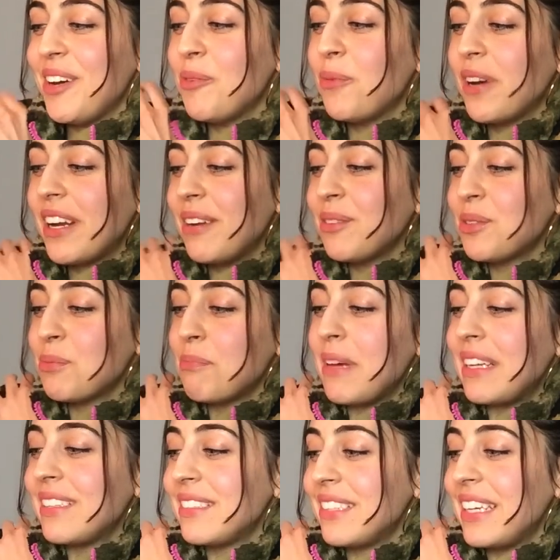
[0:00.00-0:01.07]
When I was
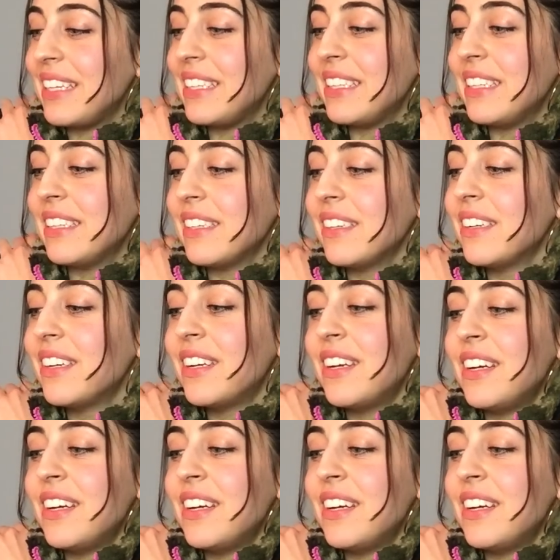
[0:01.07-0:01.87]
meditating